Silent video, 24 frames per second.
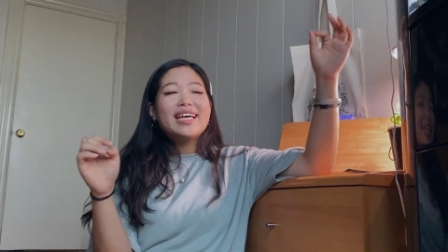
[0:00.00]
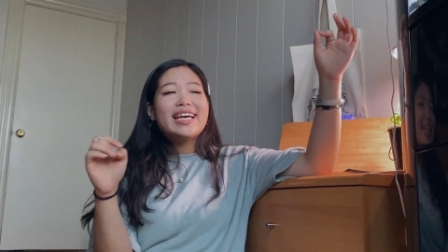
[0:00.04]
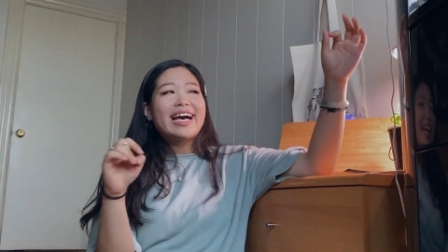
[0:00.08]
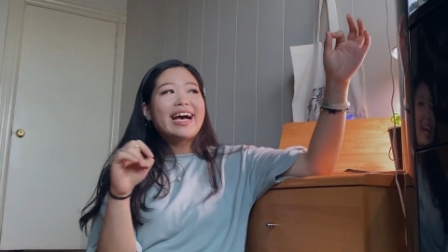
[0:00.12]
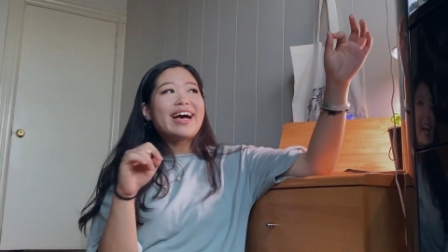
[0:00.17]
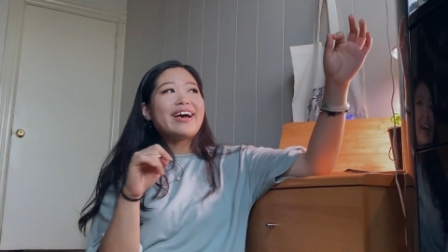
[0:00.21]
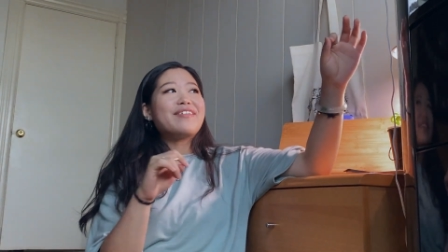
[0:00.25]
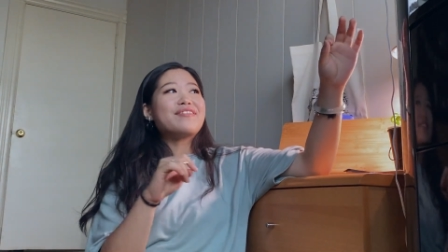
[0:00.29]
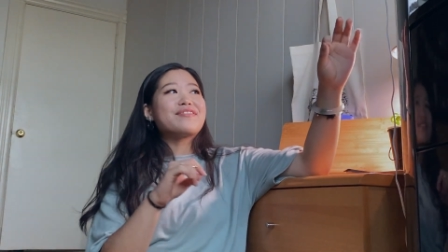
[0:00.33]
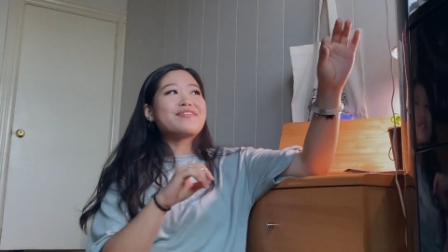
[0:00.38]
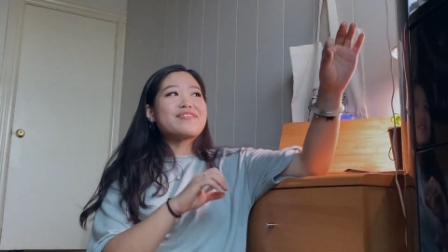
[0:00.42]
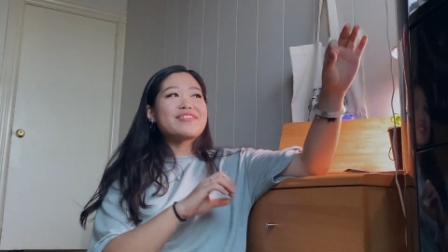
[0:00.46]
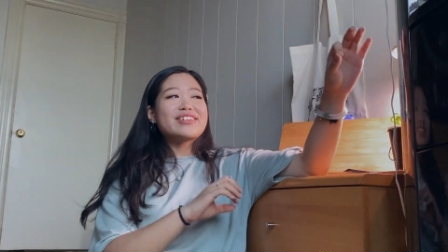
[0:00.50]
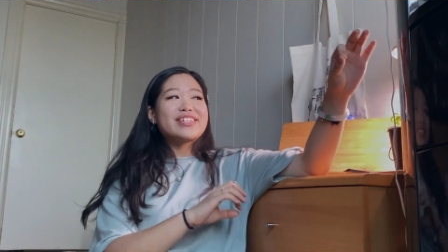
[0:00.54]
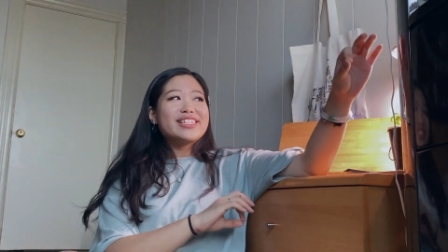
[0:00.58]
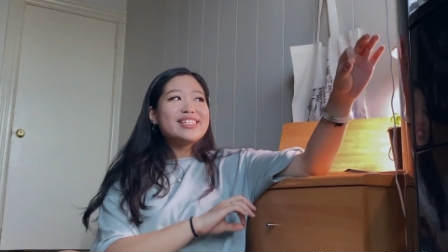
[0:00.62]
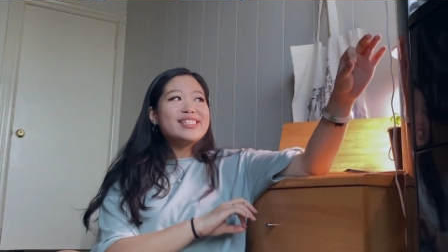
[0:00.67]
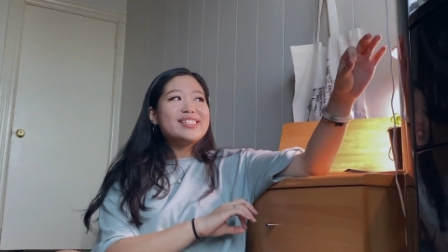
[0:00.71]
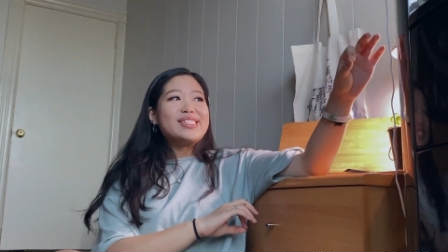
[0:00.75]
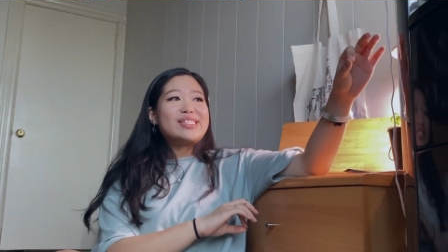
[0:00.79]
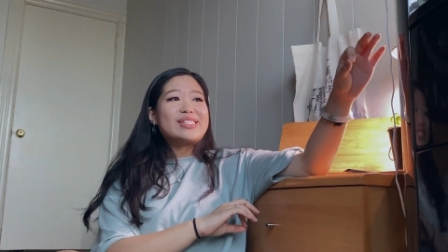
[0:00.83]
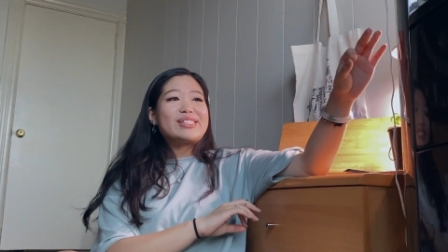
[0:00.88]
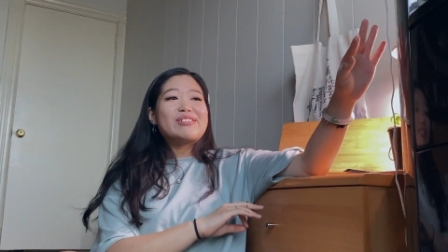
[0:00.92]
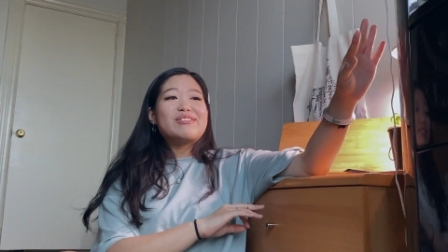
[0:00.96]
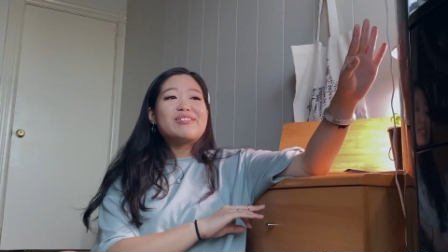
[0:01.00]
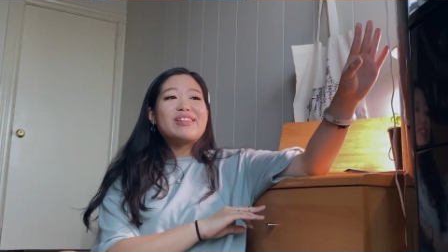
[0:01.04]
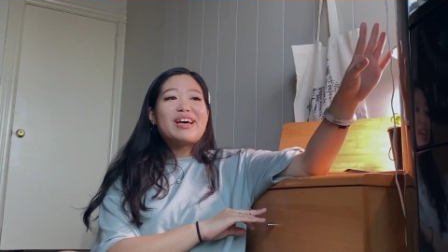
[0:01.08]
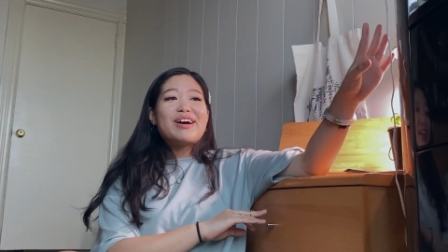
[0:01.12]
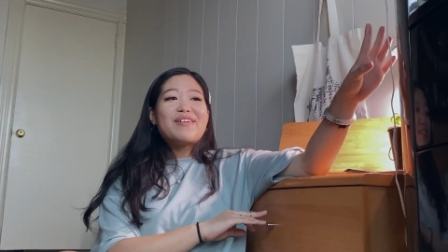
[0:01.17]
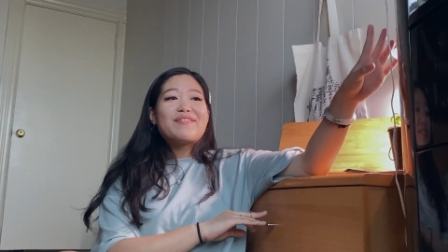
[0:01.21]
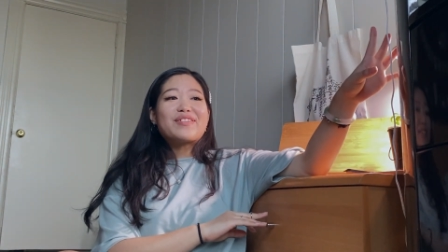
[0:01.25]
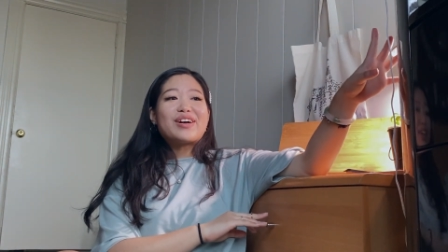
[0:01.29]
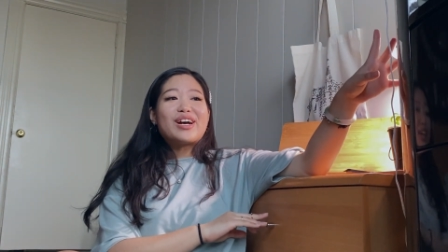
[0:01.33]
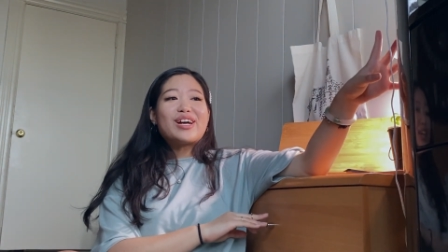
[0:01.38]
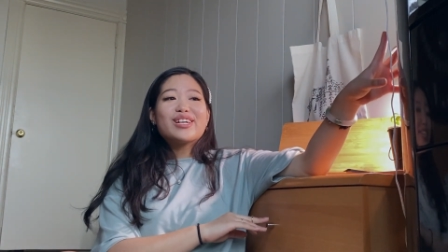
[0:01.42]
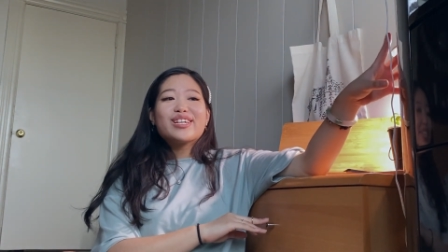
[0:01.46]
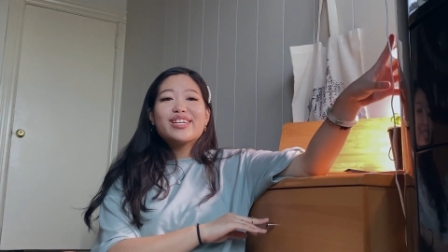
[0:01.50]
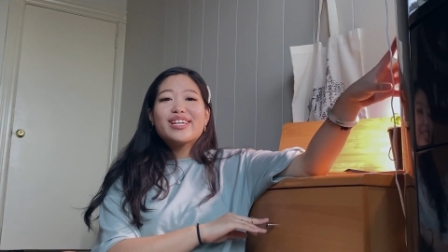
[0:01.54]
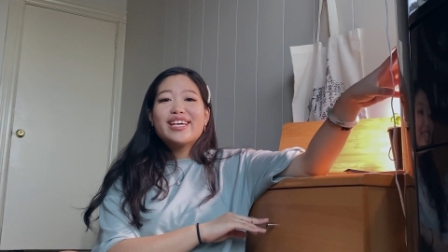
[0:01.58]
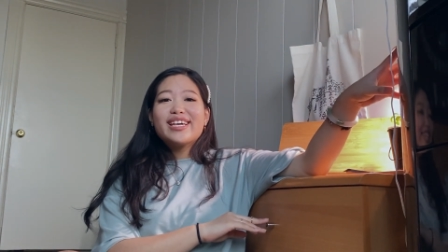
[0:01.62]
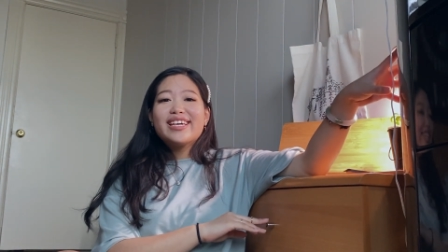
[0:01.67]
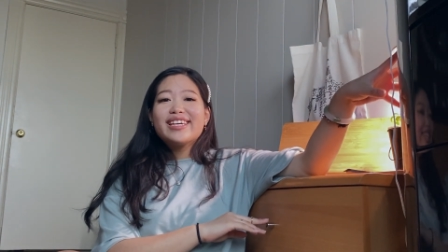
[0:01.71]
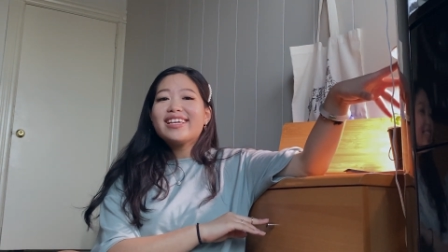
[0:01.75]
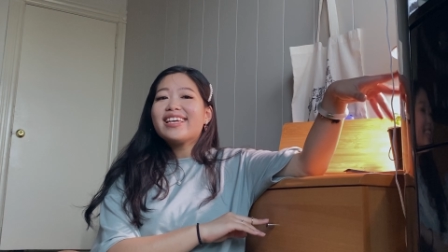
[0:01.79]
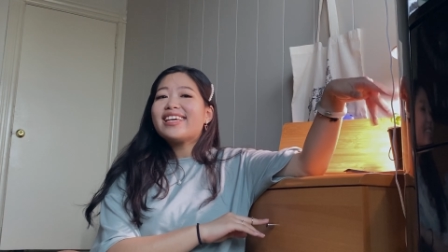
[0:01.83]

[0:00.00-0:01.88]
I really do love gardening.